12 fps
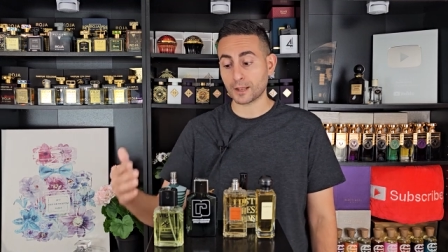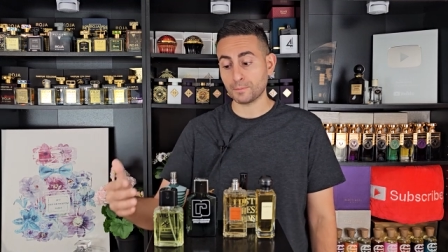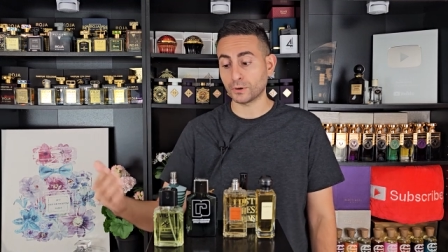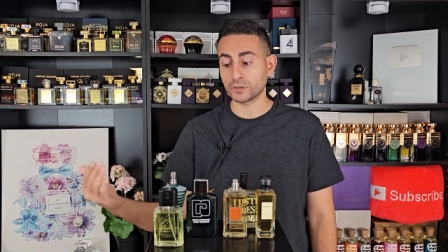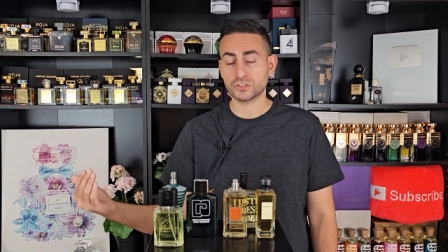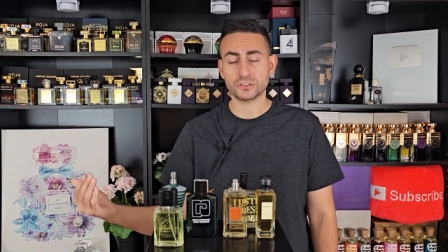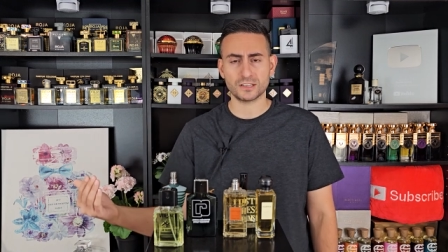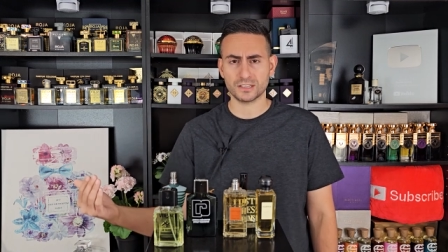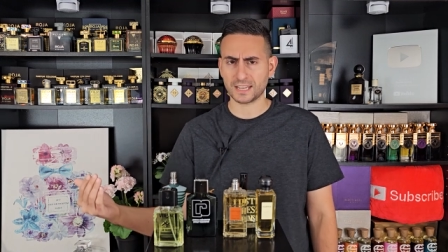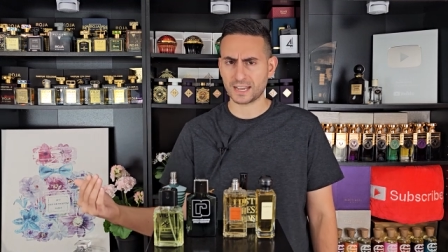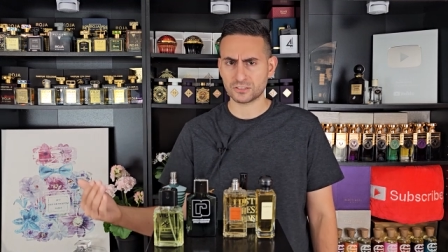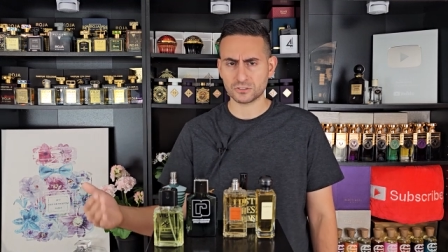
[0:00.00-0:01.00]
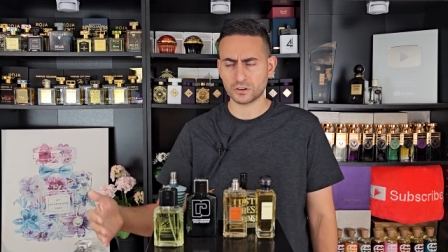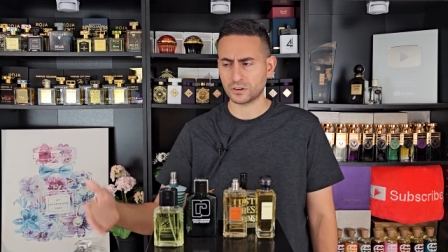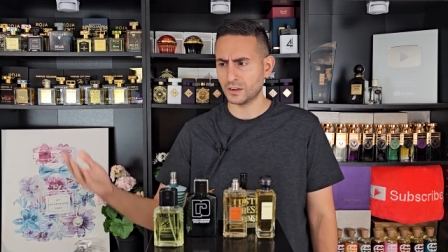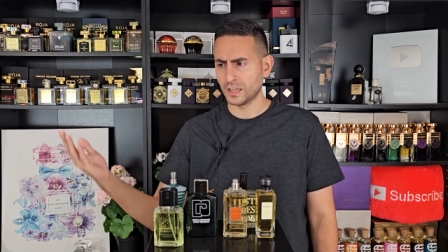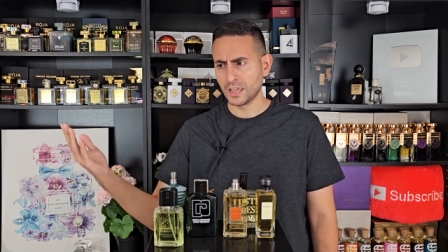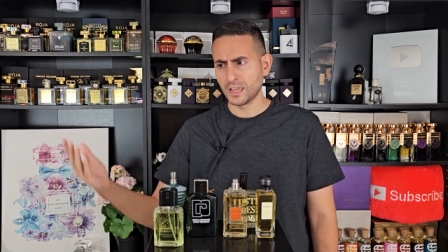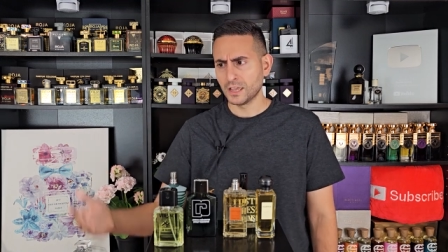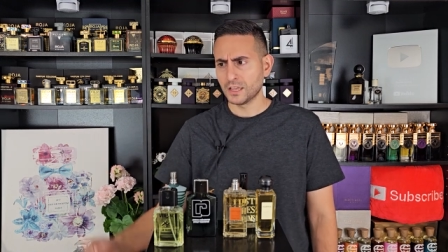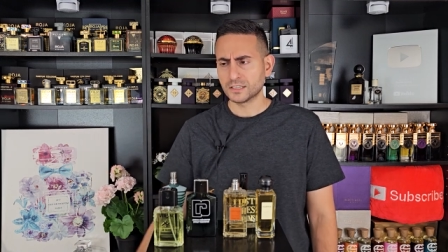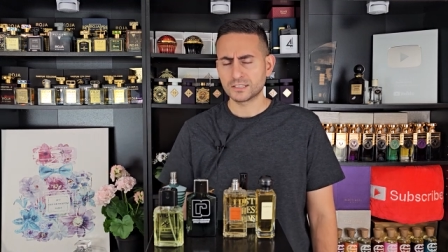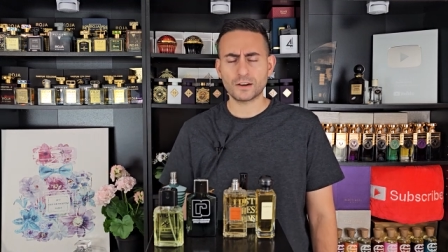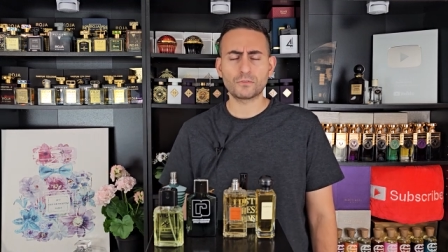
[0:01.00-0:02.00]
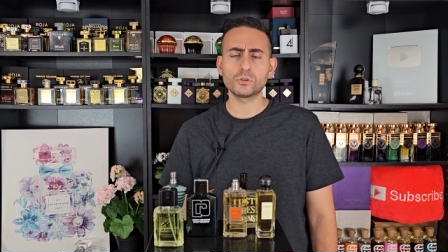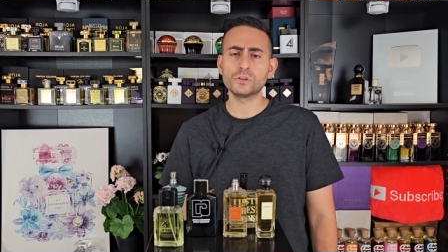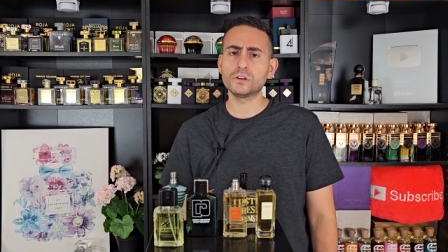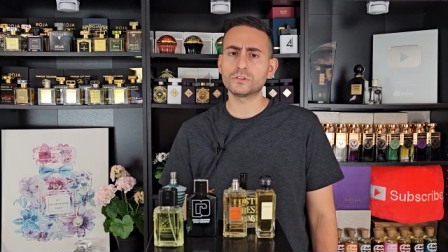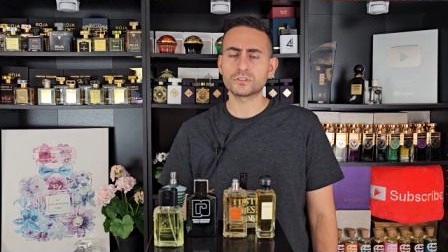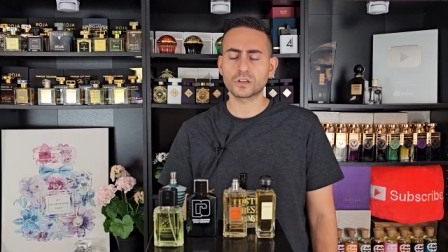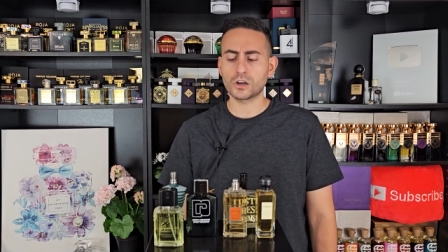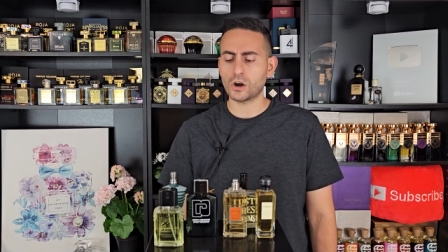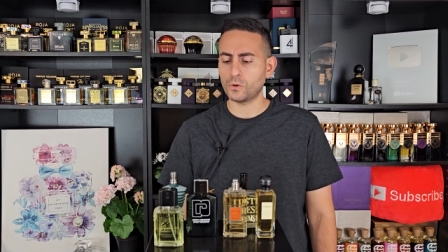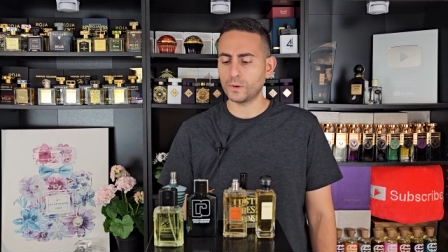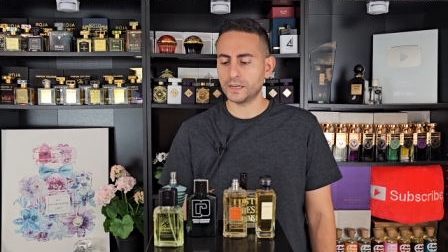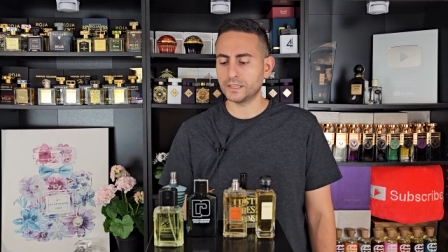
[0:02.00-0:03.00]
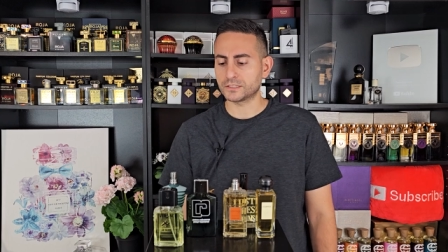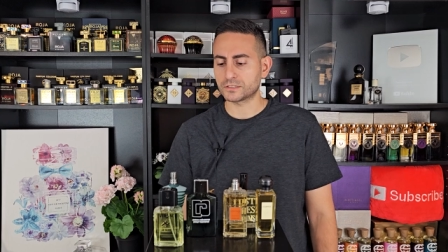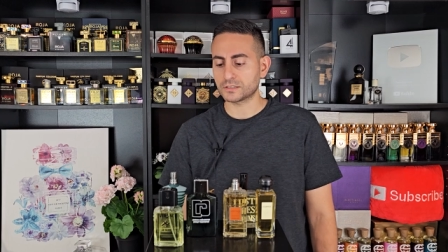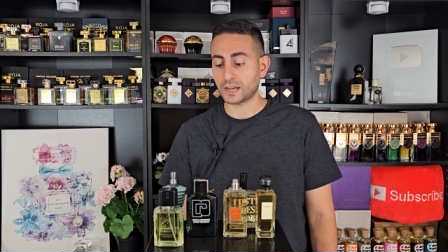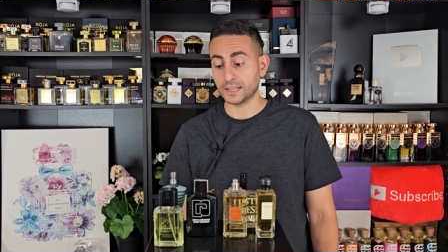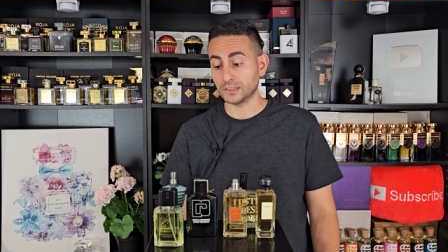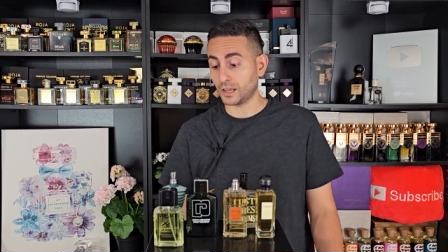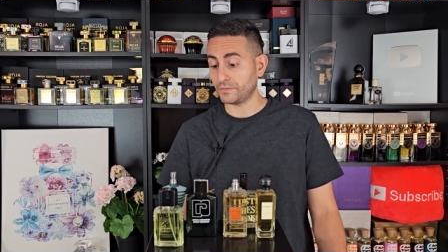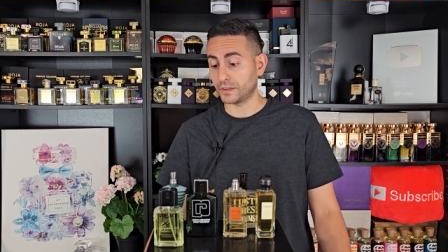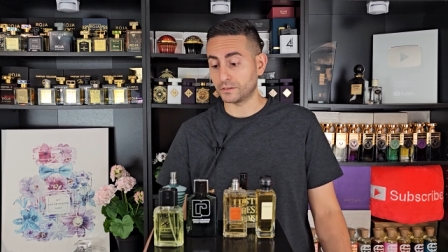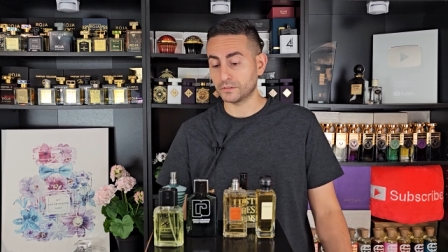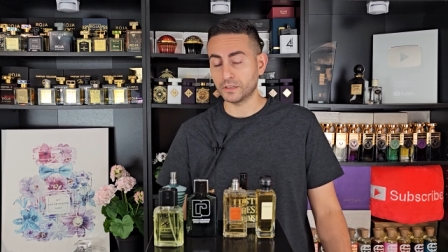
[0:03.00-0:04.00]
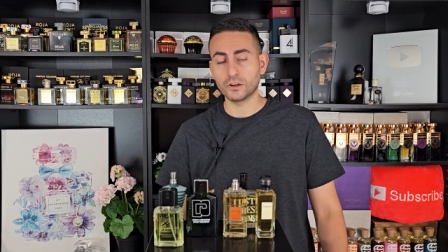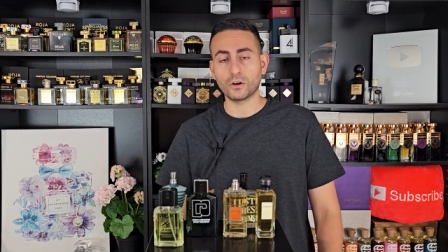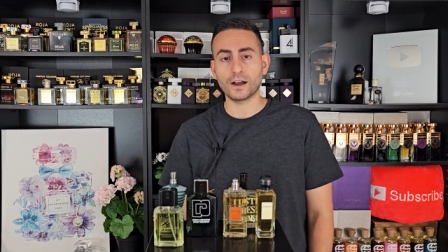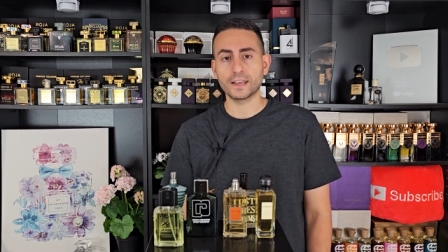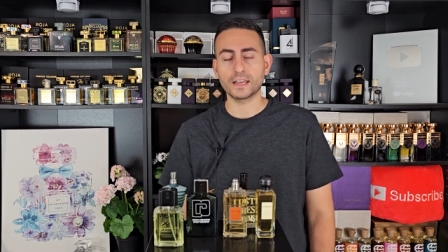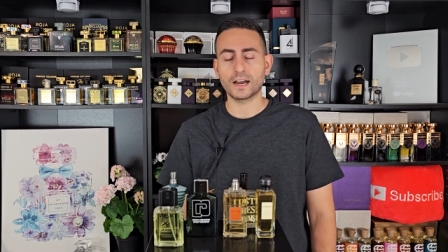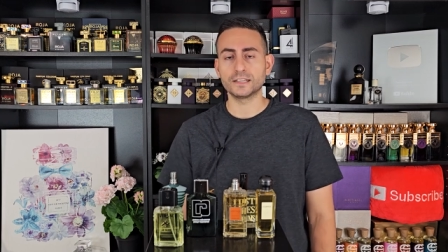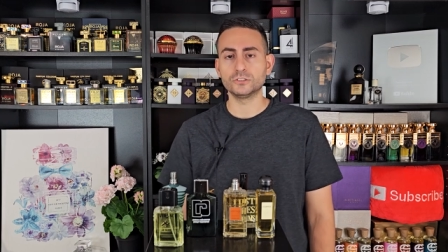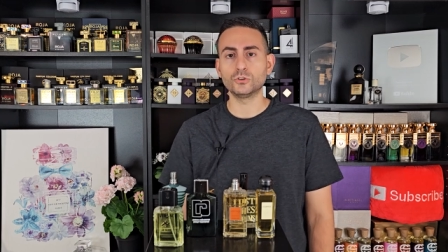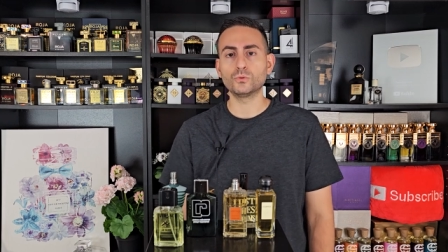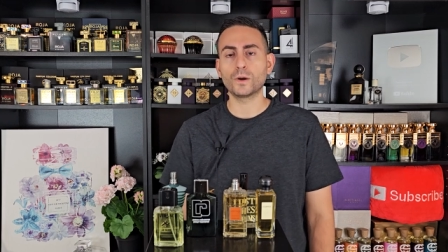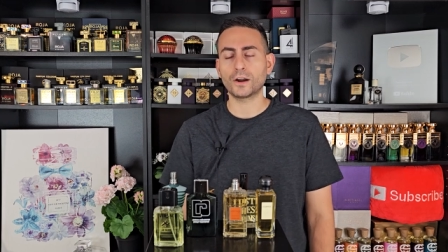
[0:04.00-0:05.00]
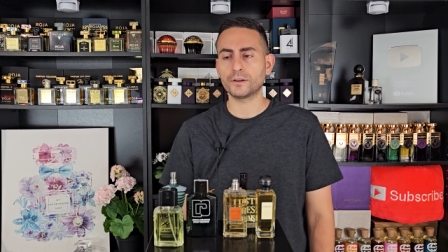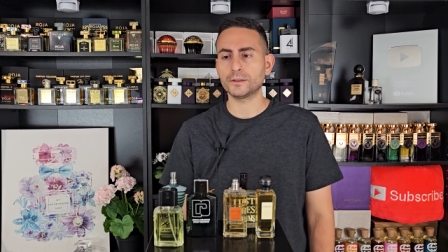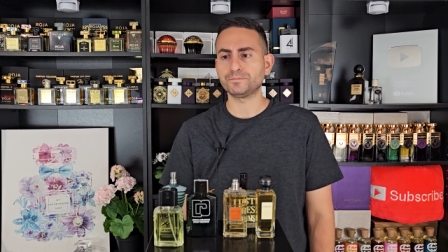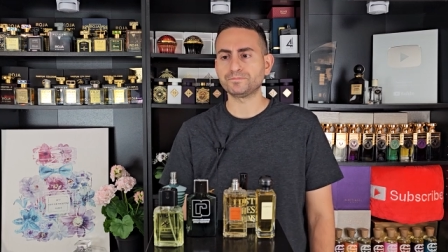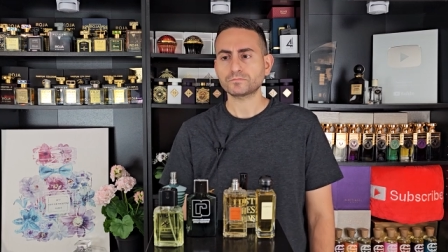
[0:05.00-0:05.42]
I purchased a tester several years ago, and it's I love it. You know, I, I do wear it